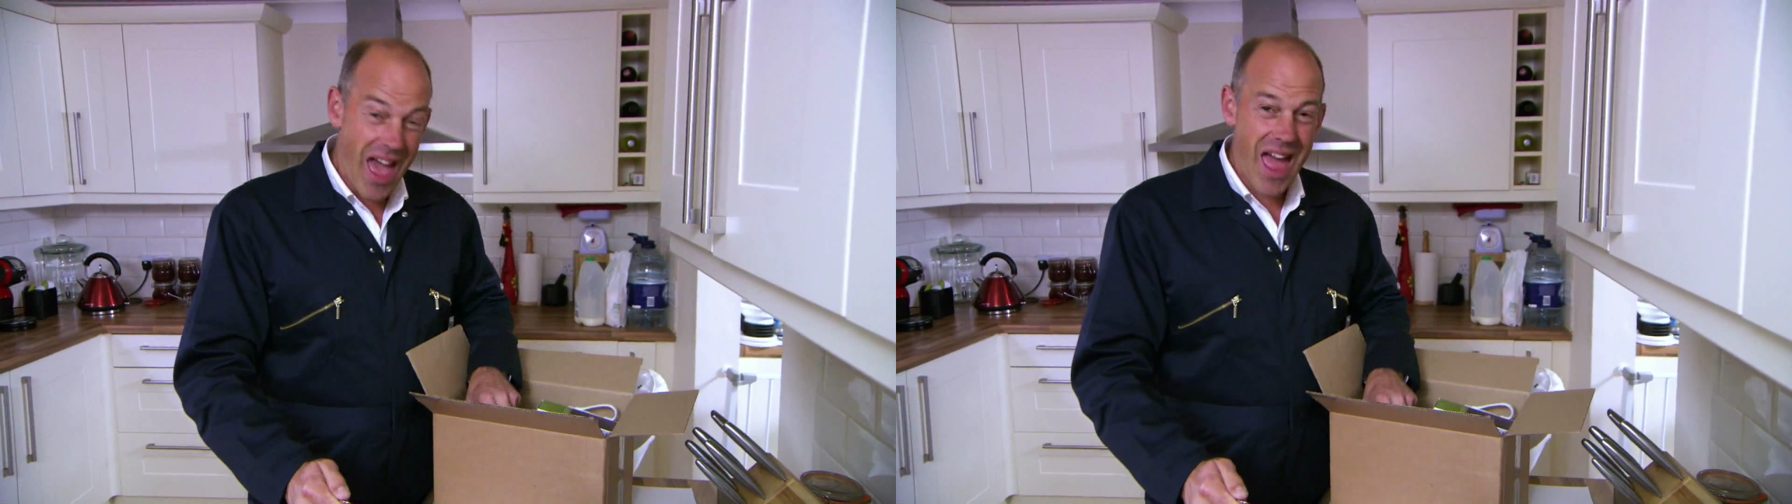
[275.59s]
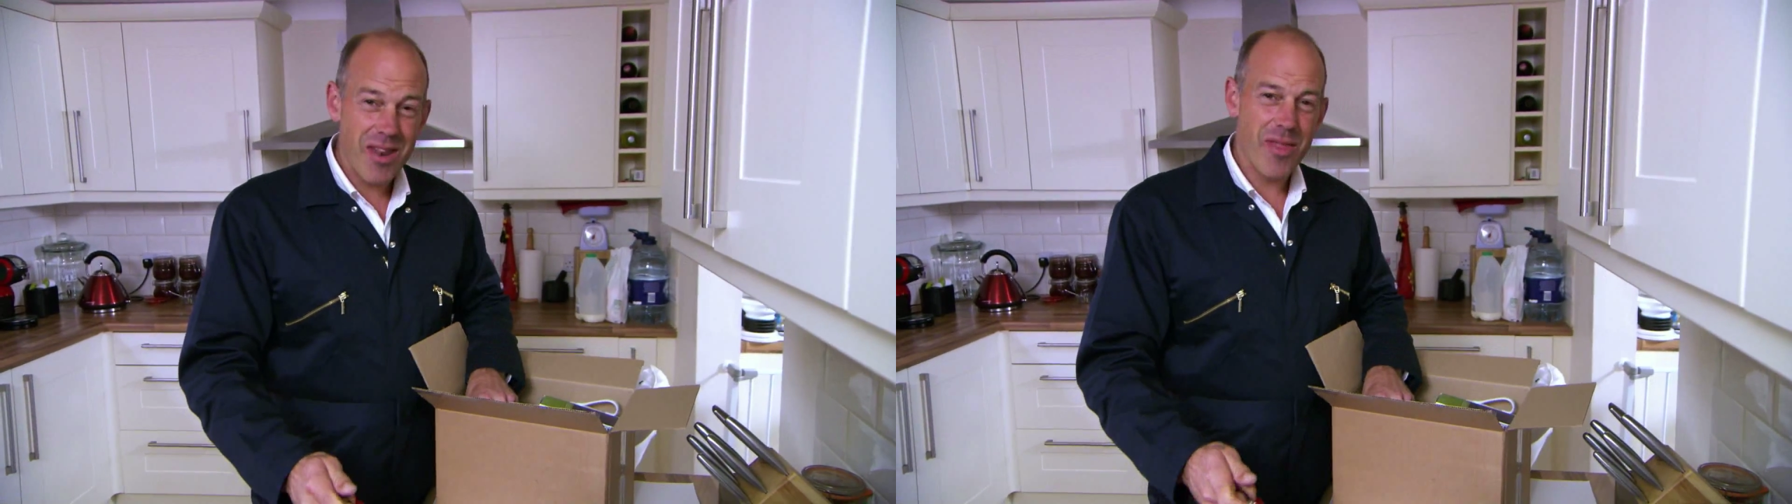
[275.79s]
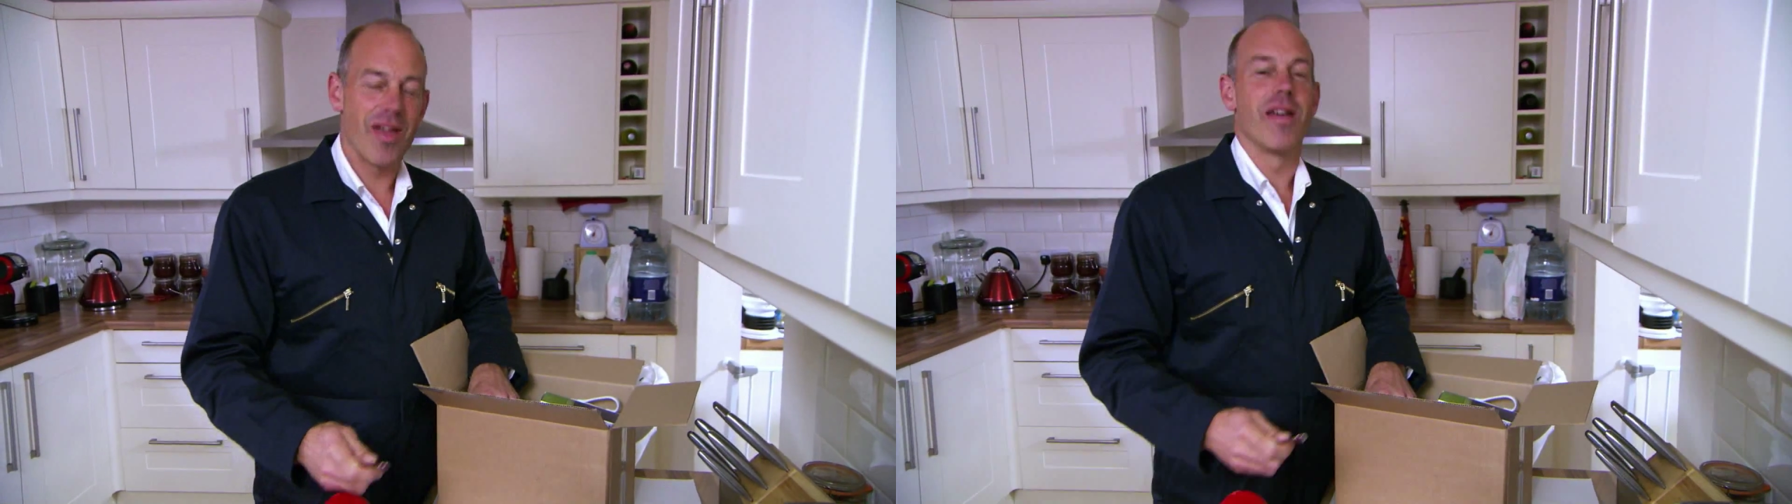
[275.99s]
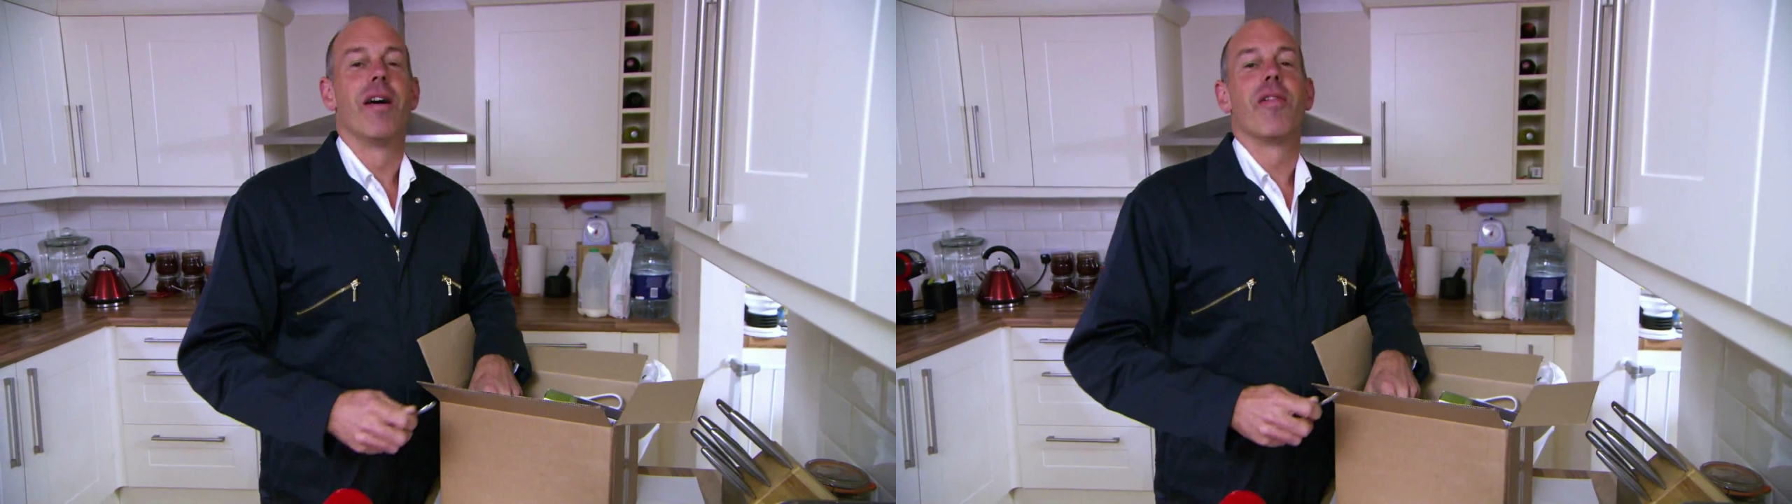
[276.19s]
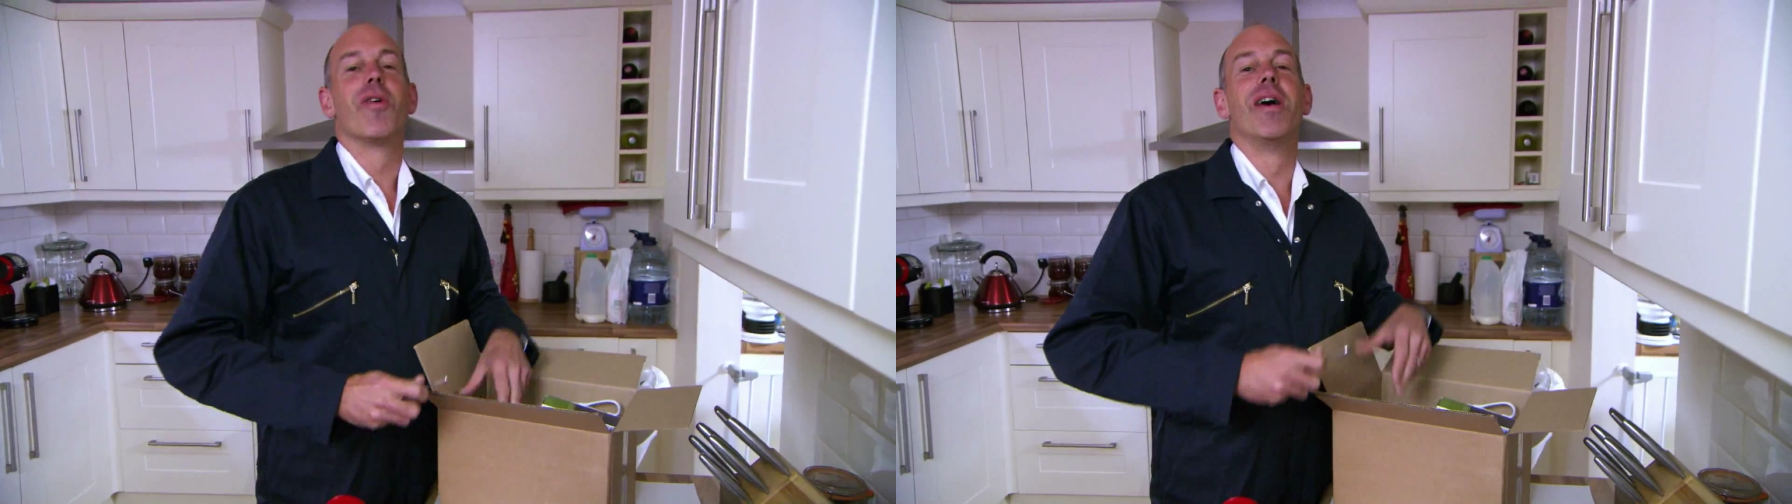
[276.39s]
Anything
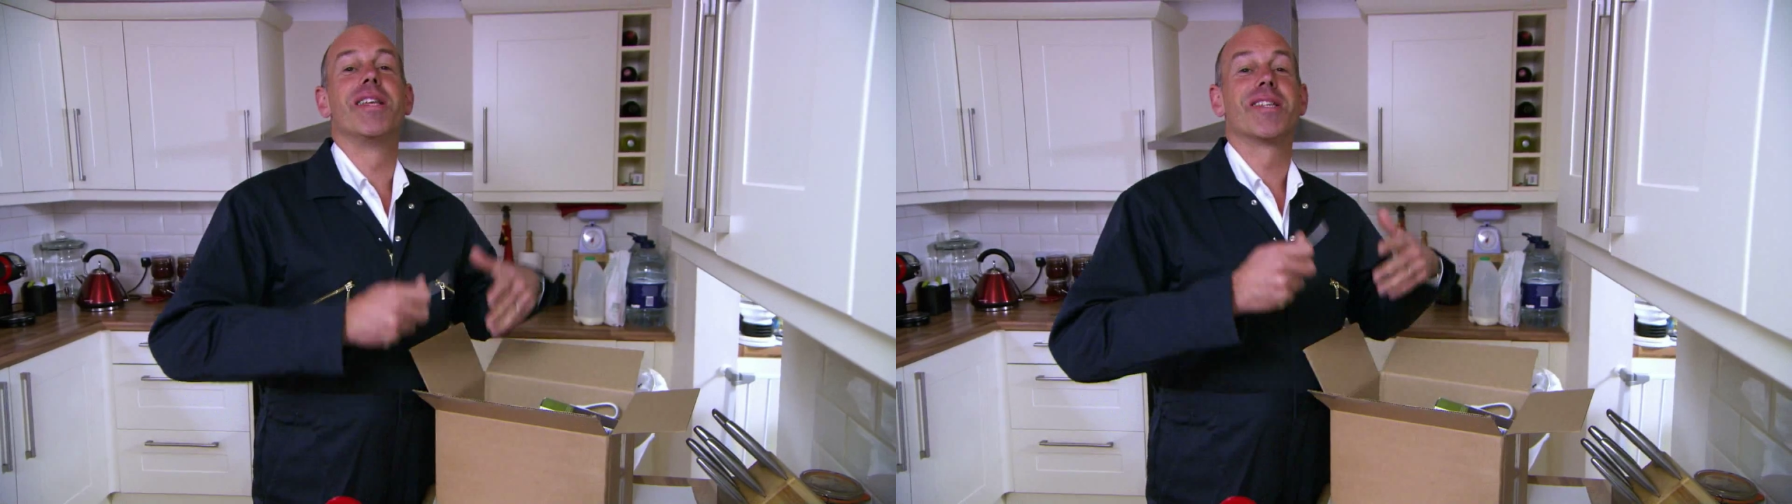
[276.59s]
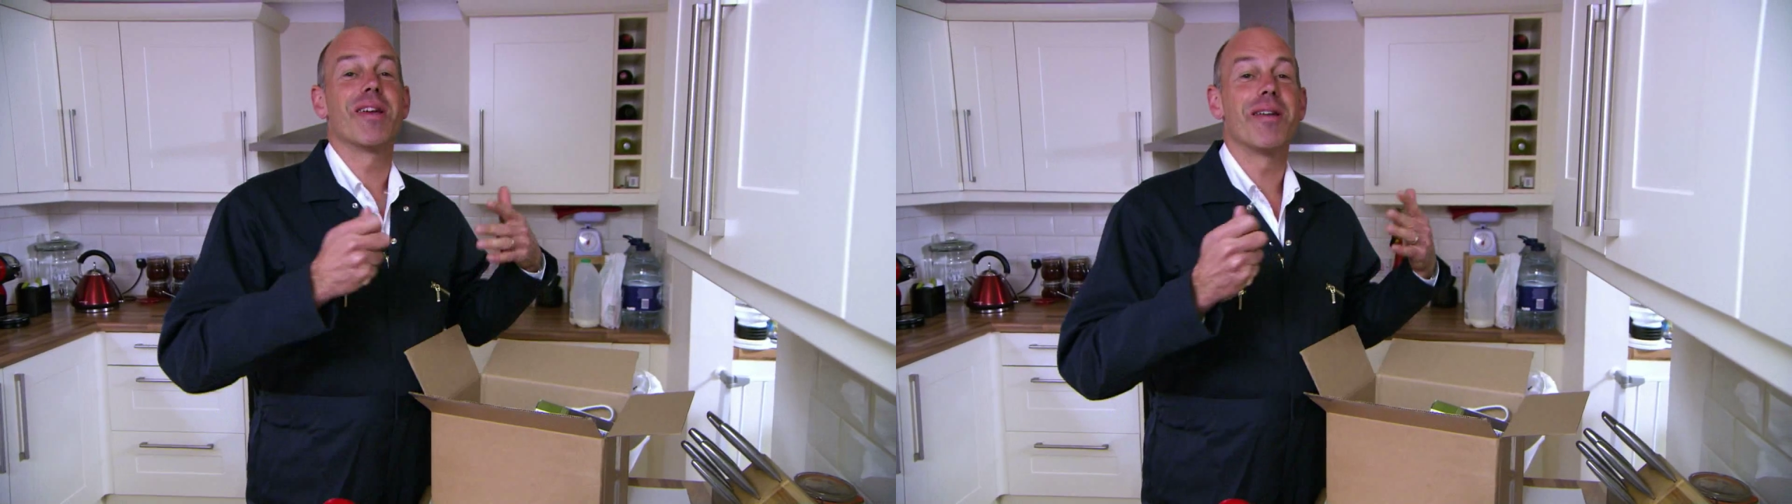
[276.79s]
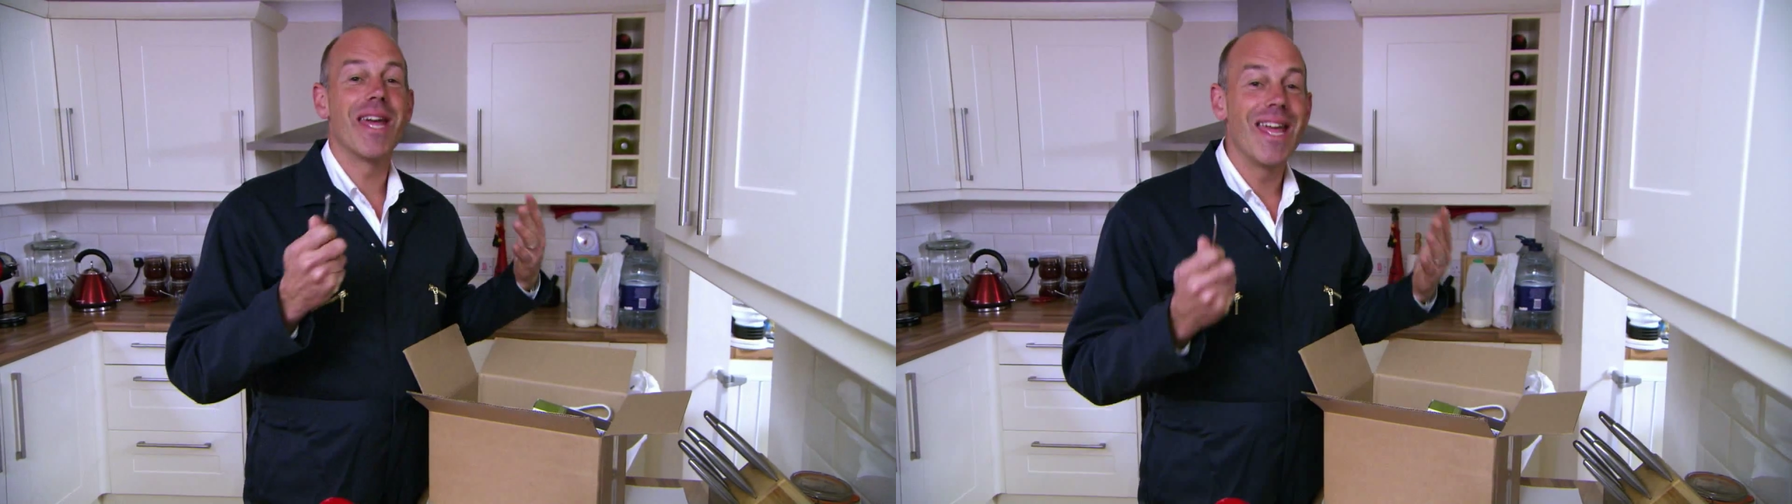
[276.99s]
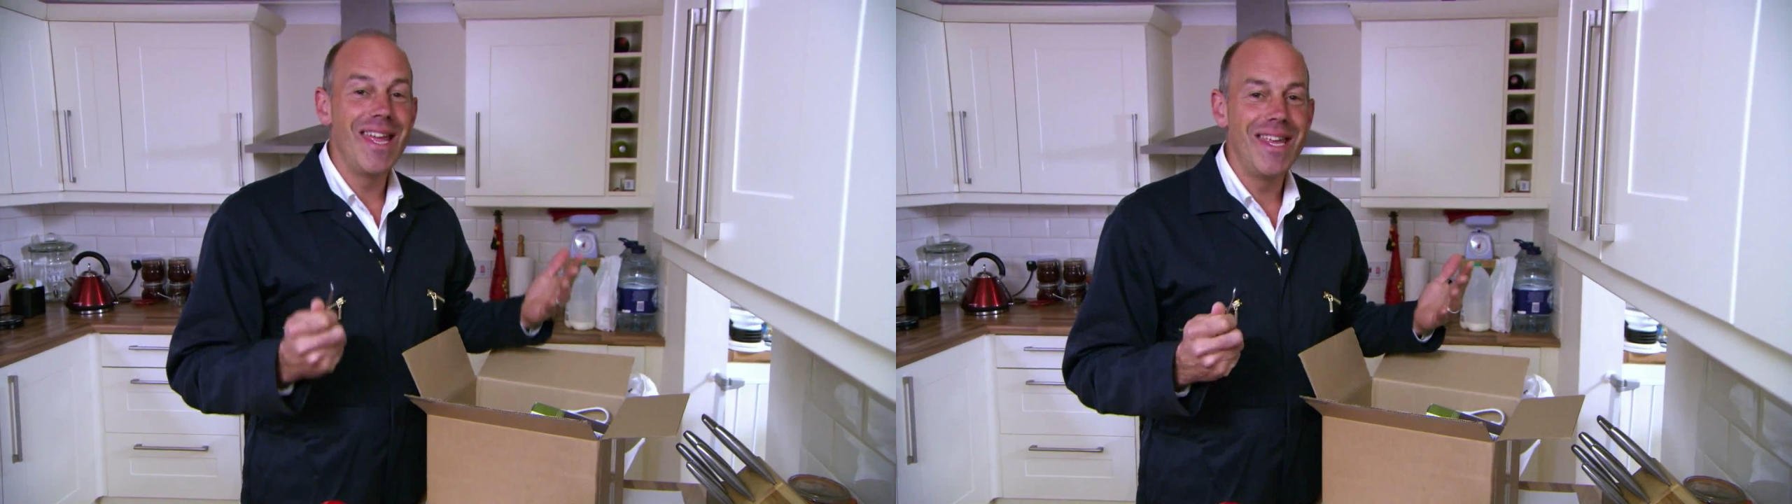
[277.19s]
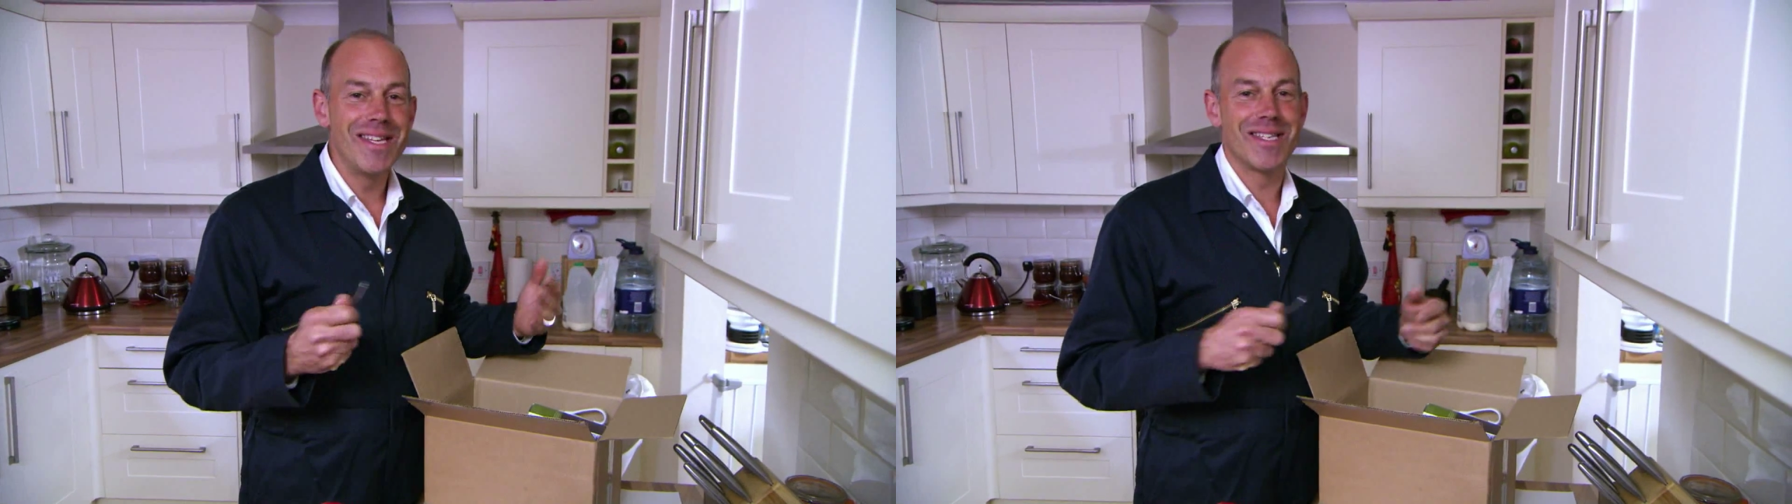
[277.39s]
that's going to
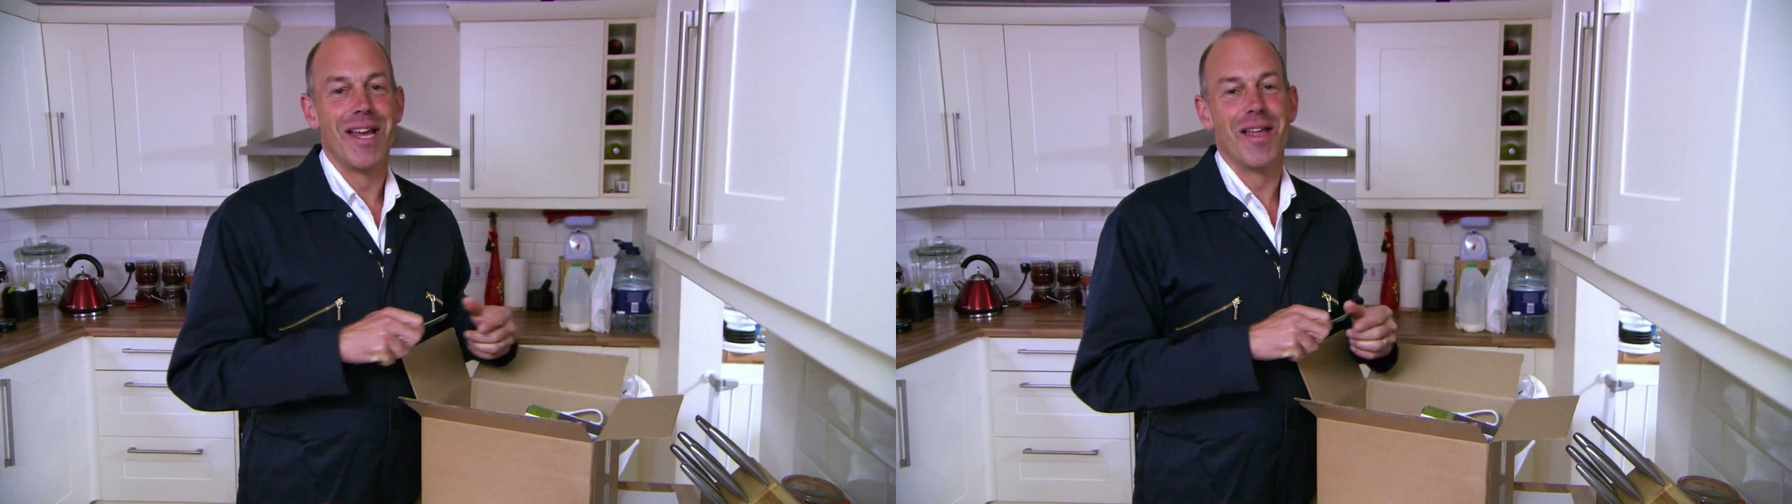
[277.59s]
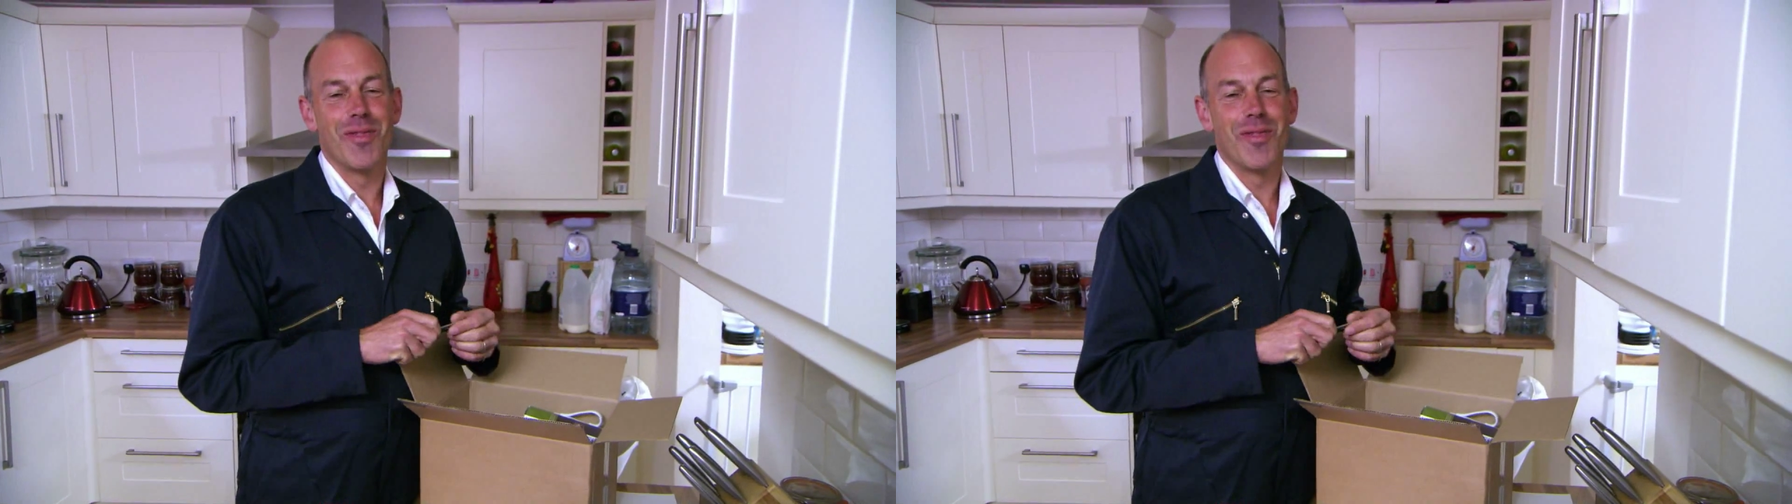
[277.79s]
ease